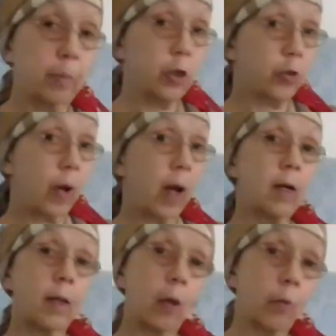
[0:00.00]
betrayed
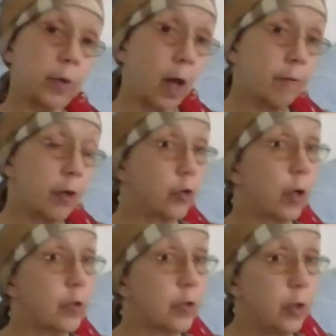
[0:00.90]
and they will never
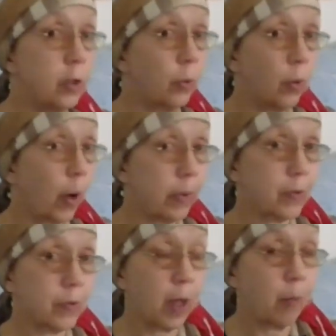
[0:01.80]
trust you quite
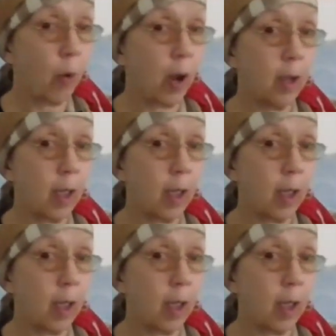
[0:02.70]
the same way